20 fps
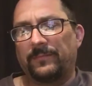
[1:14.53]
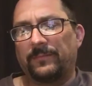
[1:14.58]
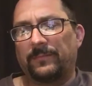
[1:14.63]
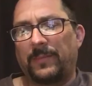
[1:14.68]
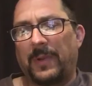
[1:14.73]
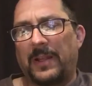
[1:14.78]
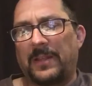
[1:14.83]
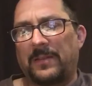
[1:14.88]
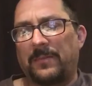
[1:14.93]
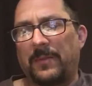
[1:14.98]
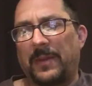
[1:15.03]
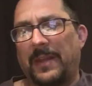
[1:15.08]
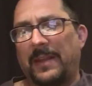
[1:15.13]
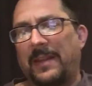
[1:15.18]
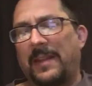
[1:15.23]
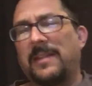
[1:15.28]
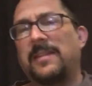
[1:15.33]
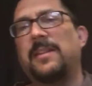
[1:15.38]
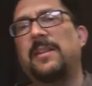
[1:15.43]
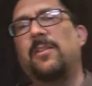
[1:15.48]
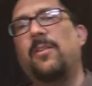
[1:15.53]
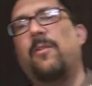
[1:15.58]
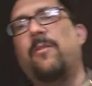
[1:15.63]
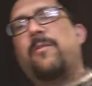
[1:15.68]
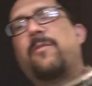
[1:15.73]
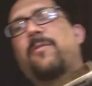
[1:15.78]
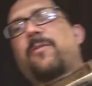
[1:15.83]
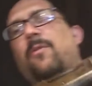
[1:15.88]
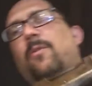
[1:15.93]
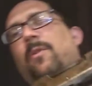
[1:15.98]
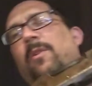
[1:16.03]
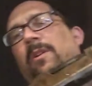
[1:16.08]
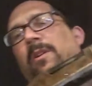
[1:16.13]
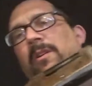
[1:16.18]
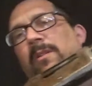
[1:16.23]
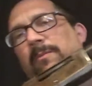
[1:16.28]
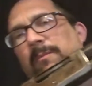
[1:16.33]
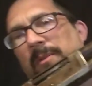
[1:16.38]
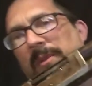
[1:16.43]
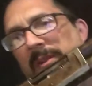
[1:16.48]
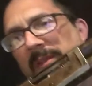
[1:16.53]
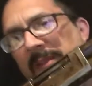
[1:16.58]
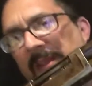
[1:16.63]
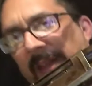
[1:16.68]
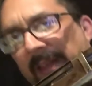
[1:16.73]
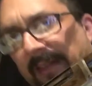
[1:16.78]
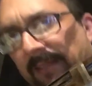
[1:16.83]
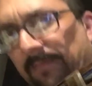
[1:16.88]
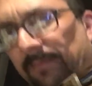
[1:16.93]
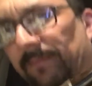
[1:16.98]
possibly a 1904 build date